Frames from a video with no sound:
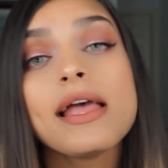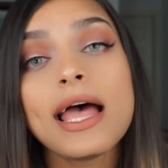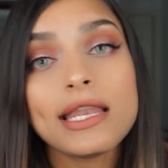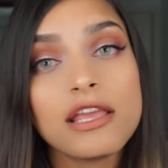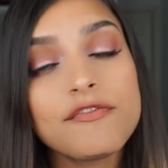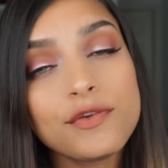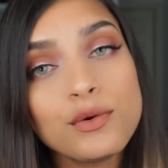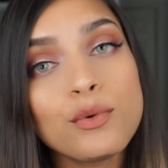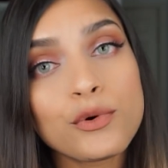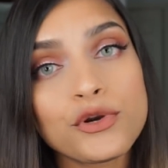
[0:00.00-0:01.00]
And if
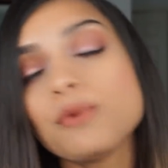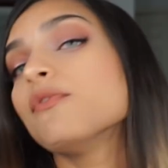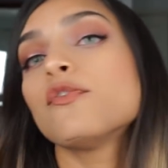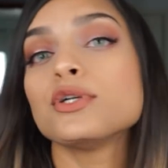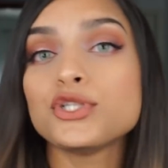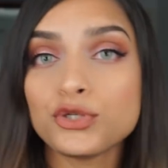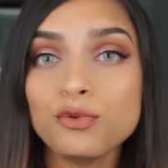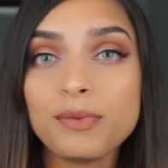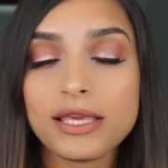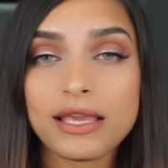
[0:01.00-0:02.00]
you order before
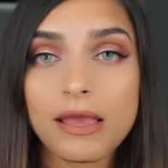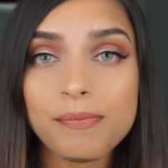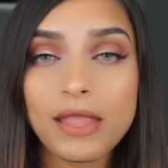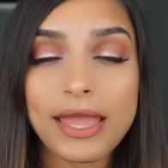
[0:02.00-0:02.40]
2 p.m.